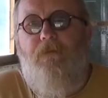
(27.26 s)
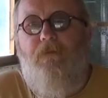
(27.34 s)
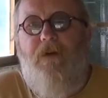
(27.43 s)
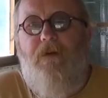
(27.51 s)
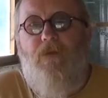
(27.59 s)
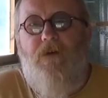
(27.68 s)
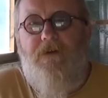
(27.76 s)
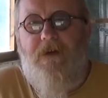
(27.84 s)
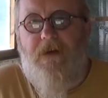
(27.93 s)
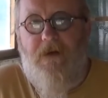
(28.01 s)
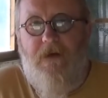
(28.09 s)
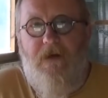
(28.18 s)
been
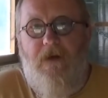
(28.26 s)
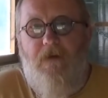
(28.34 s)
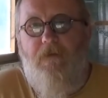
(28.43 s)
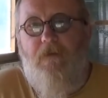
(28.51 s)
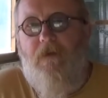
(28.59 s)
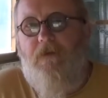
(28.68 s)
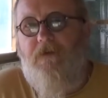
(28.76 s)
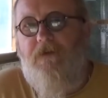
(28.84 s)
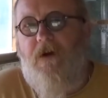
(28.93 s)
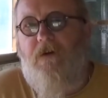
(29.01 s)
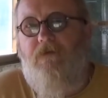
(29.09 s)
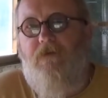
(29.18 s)
watching
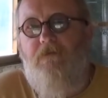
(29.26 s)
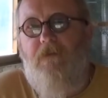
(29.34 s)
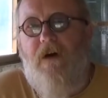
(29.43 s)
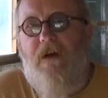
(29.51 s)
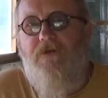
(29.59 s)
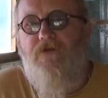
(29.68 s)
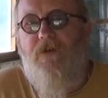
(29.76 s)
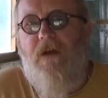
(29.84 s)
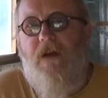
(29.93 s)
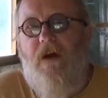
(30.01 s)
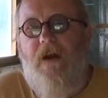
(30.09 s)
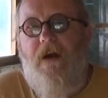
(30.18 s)
Doug from Pinetree
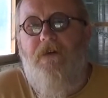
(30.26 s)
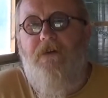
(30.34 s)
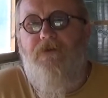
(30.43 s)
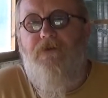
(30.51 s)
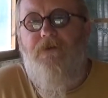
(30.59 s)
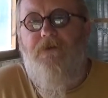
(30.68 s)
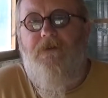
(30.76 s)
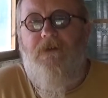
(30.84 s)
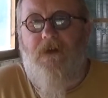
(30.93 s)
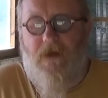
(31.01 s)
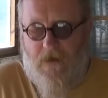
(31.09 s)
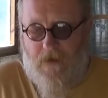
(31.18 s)
Line Outdoors.
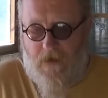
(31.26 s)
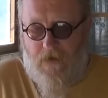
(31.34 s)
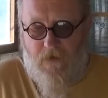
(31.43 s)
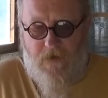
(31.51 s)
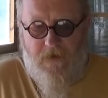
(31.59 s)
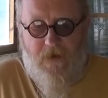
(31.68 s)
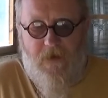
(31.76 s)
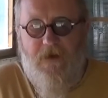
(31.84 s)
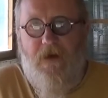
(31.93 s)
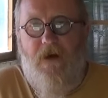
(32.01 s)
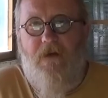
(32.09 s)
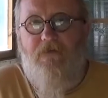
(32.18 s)
He's a
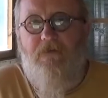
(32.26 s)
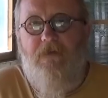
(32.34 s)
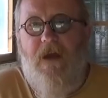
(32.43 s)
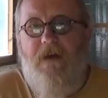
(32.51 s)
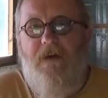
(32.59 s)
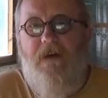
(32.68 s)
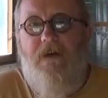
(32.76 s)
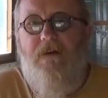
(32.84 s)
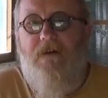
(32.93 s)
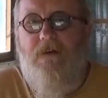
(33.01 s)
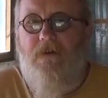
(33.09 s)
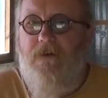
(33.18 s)
guy from Canada,
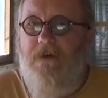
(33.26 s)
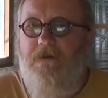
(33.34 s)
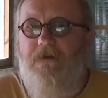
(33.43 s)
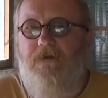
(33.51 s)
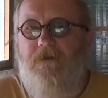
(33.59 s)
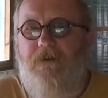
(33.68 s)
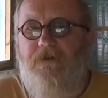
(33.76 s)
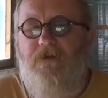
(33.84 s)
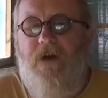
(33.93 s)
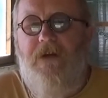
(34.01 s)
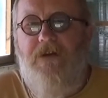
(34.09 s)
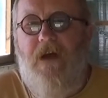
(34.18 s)
does a
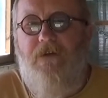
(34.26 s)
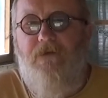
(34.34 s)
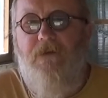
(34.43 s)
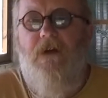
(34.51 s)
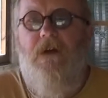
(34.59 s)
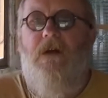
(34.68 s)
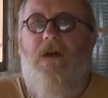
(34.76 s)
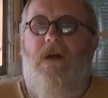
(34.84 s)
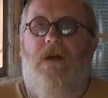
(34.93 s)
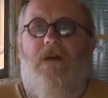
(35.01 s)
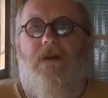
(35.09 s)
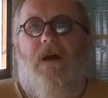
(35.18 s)
great channel,
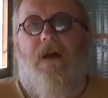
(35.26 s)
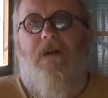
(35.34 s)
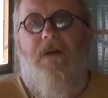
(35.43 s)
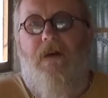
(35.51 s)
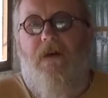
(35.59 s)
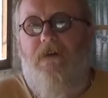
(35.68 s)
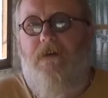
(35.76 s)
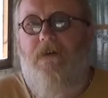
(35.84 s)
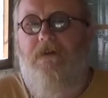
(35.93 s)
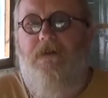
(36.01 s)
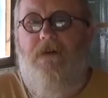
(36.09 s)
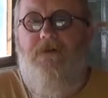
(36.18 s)
and
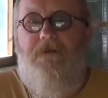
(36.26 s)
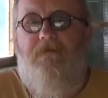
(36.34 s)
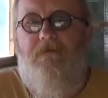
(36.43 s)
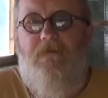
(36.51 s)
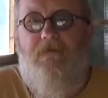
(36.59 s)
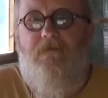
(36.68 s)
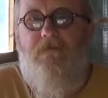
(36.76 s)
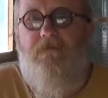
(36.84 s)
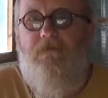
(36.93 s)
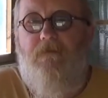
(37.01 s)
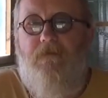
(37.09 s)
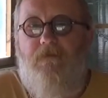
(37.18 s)
he goes to some
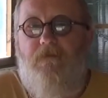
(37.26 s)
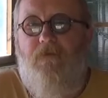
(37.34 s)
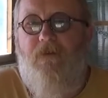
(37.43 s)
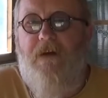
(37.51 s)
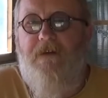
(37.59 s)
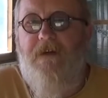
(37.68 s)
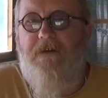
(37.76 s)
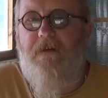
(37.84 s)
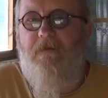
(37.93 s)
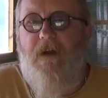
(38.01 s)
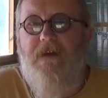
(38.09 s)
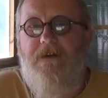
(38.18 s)

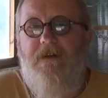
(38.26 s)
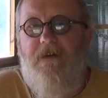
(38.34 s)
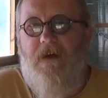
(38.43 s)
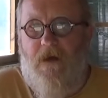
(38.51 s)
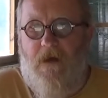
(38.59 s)
fantastic places